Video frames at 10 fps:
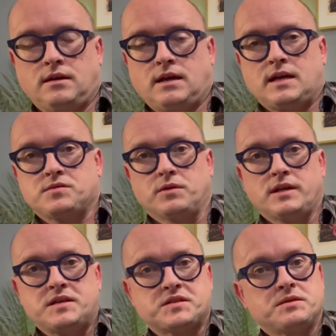as
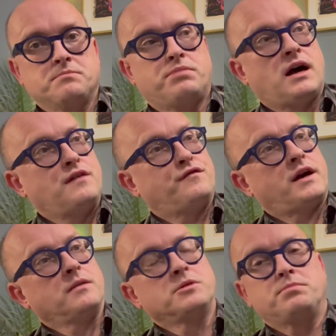released by
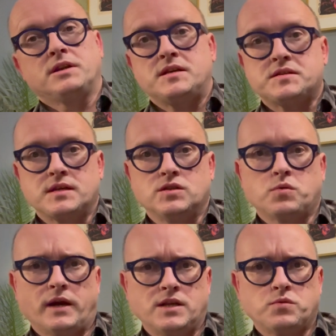Vinyl Me Please in
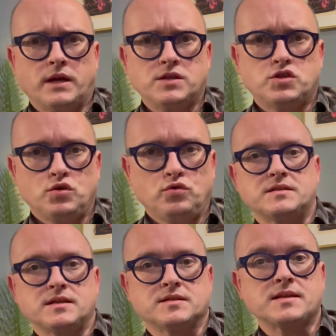2022.
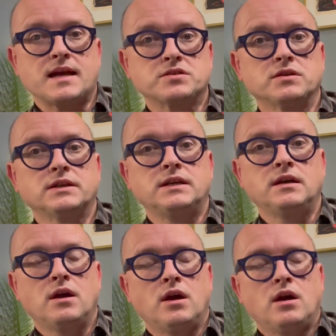It's actually
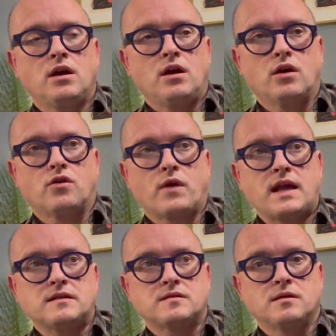a
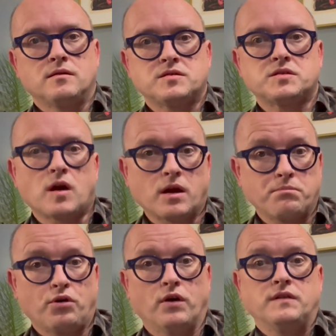great starting
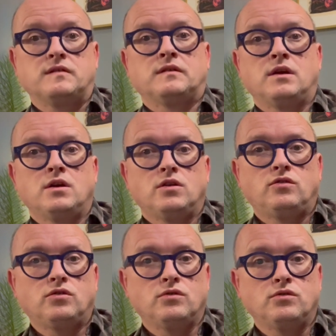point
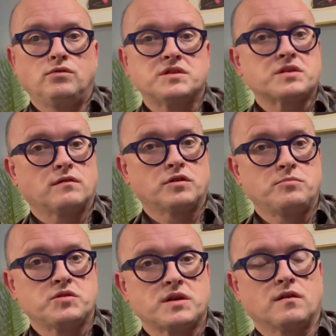to discover the
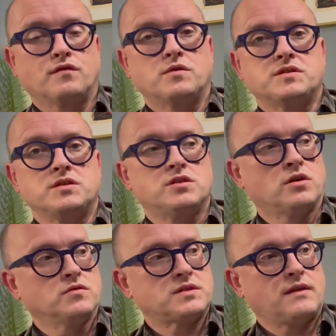music of Quincy
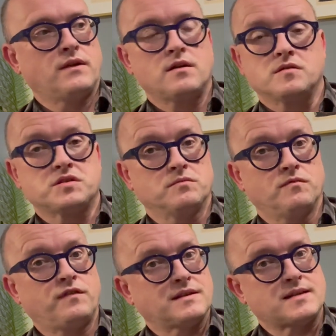Jones, and there are some
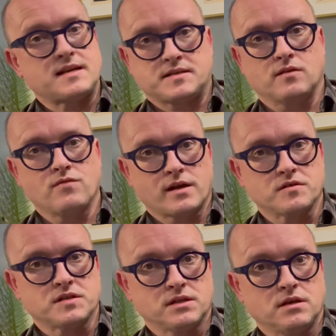fantastic
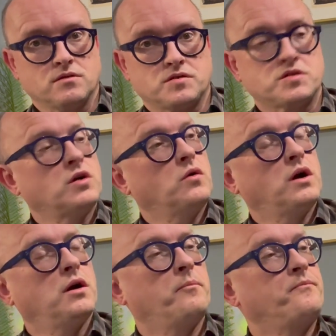records in here. So
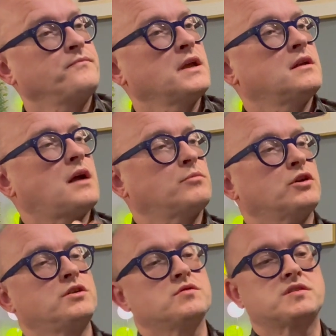I'm going
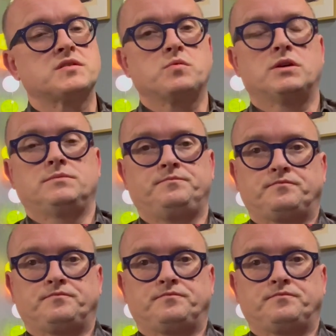to use this one